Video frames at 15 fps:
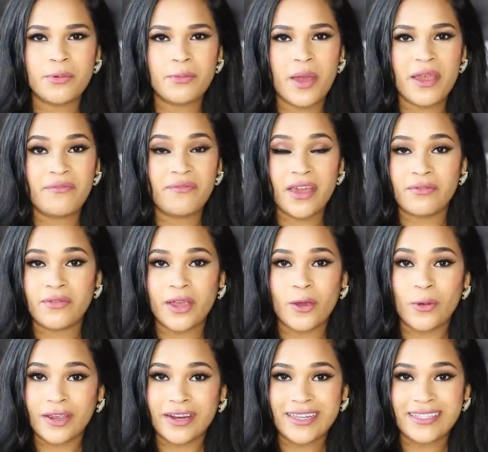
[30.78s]
some of my favorite
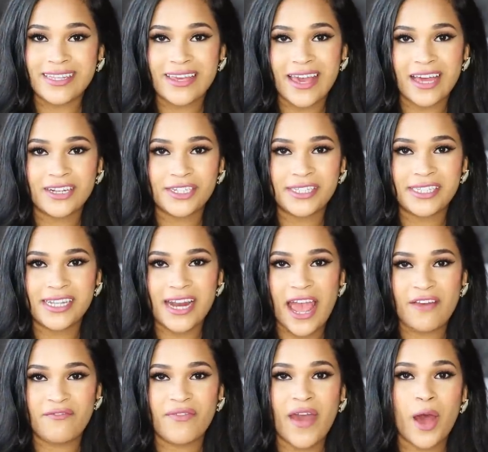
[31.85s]
organizing gadgets that I
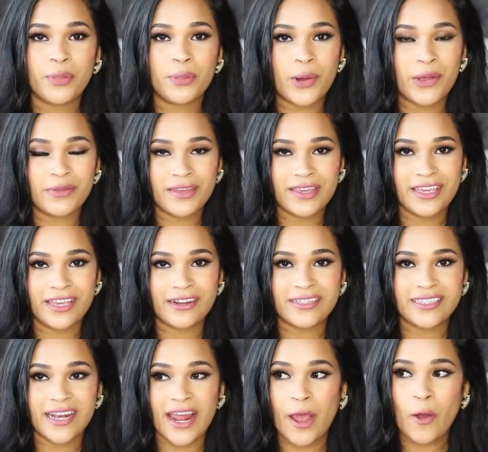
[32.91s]
have found throughout the
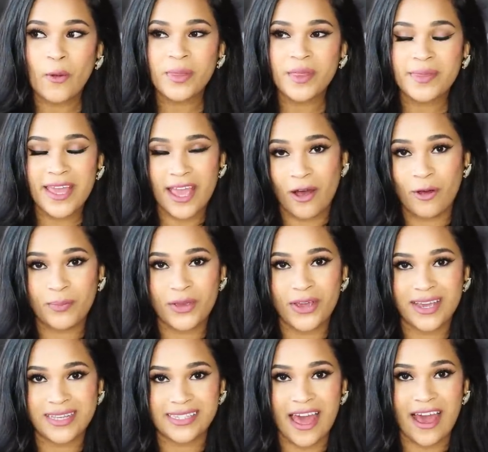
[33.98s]
years and I hope that they help you
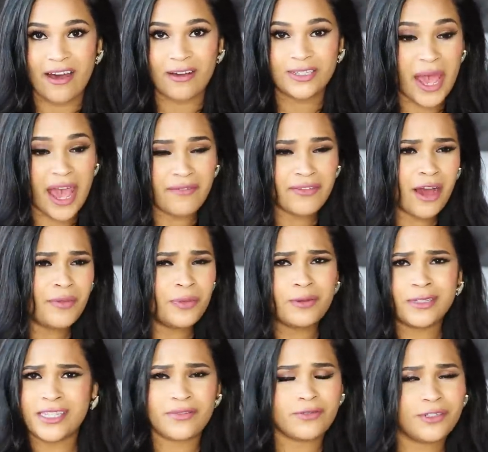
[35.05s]
guys out. I have gone
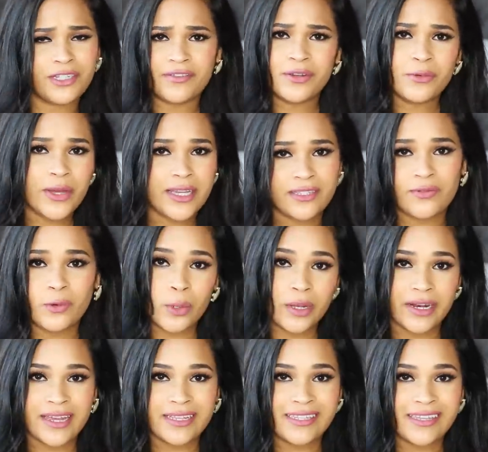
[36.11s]
through several different ways of
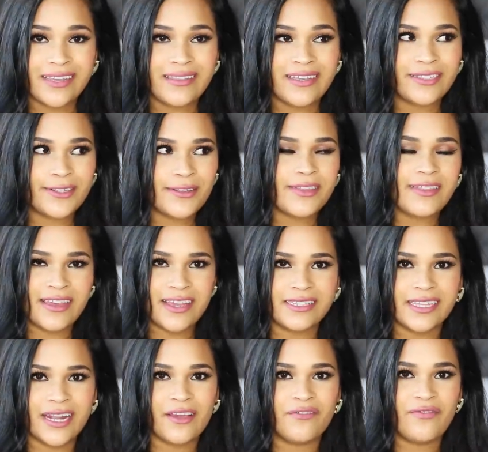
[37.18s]
organizing and these are the
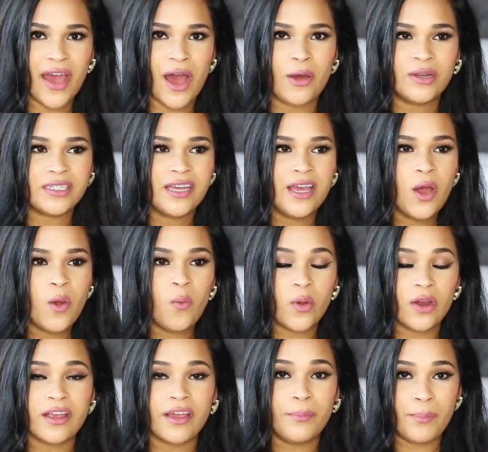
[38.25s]
things that I've found
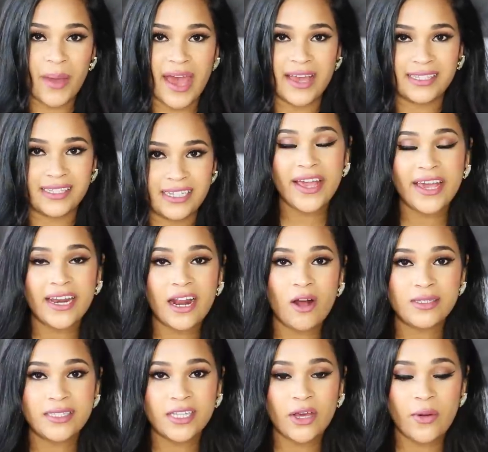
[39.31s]
work best. And
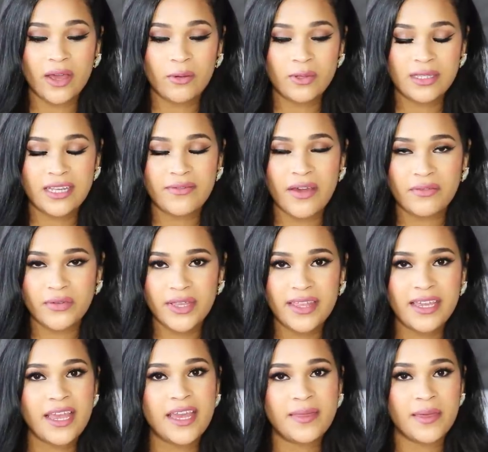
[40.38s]
also I will leave
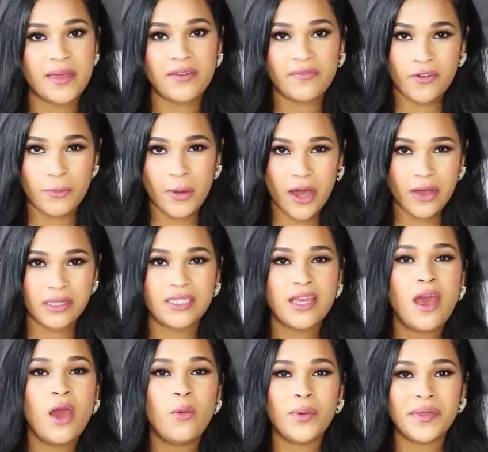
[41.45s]
everything in the info box
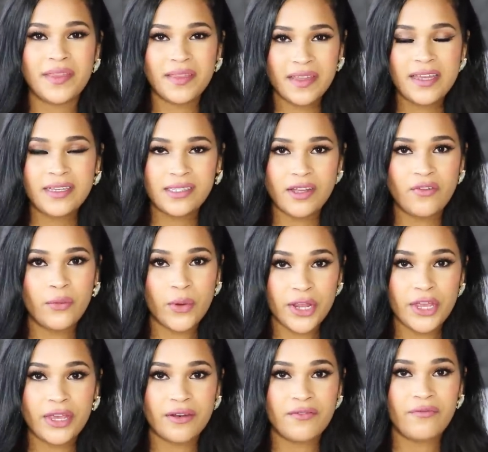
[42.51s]
with links of where
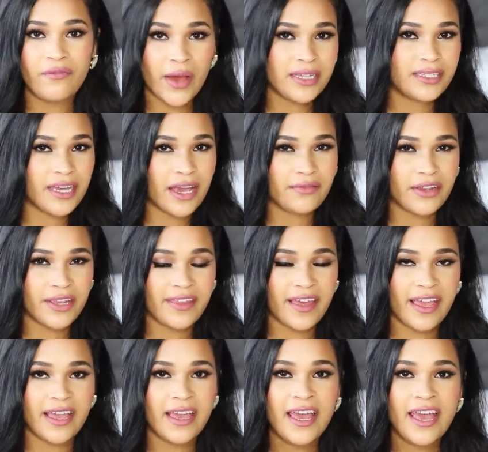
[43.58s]
you can find
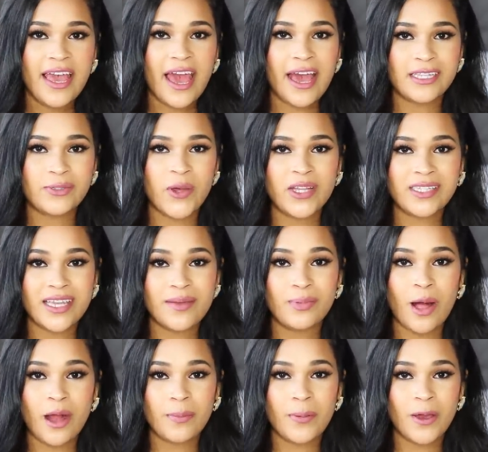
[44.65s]
everything as well as a
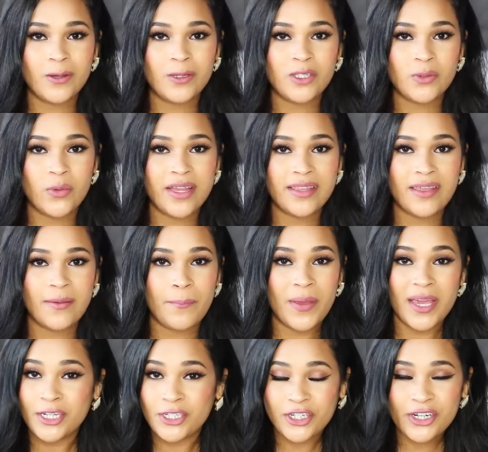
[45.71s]
blog post with
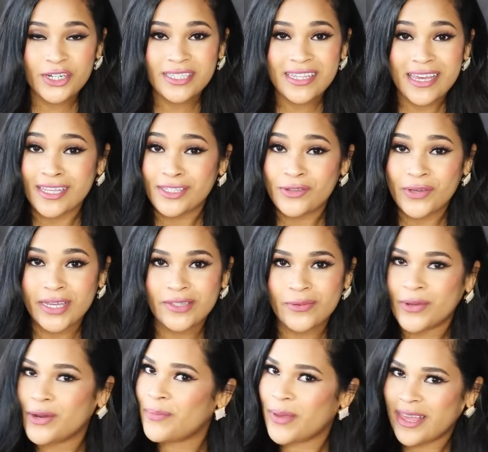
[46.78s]
pictures in case you guys
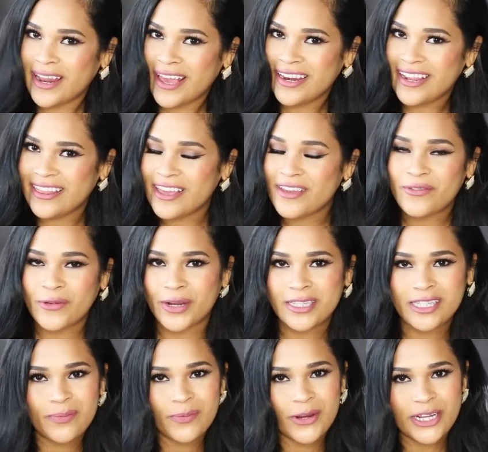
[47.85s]
wanna pin anything for
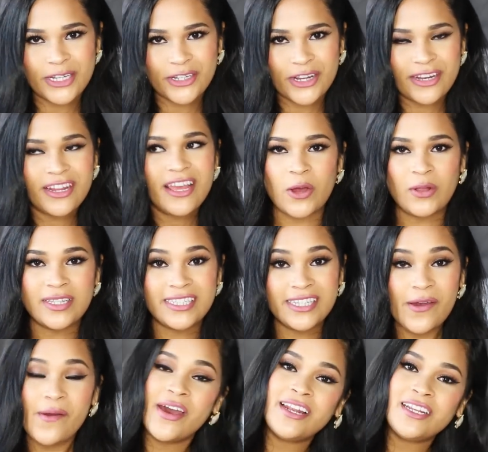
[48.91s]
inspiration. So let's
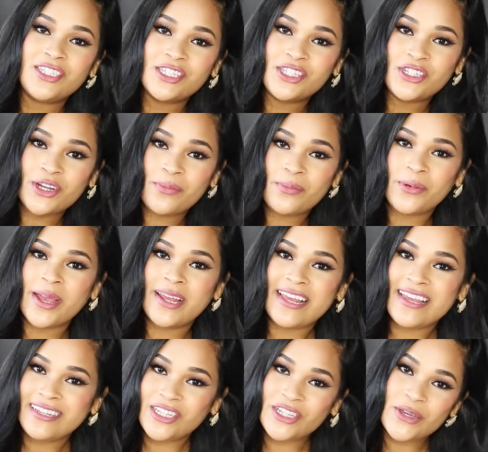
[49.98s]
go ahead and just jump
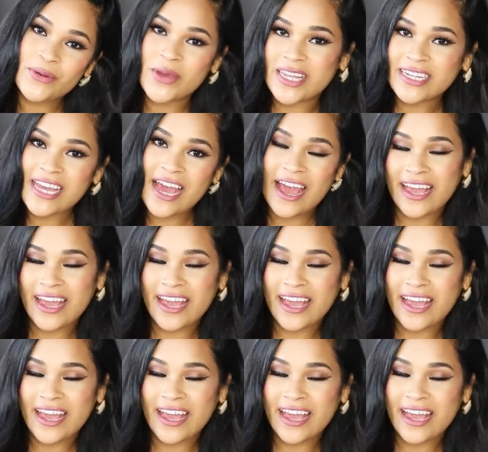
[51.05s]
right into it.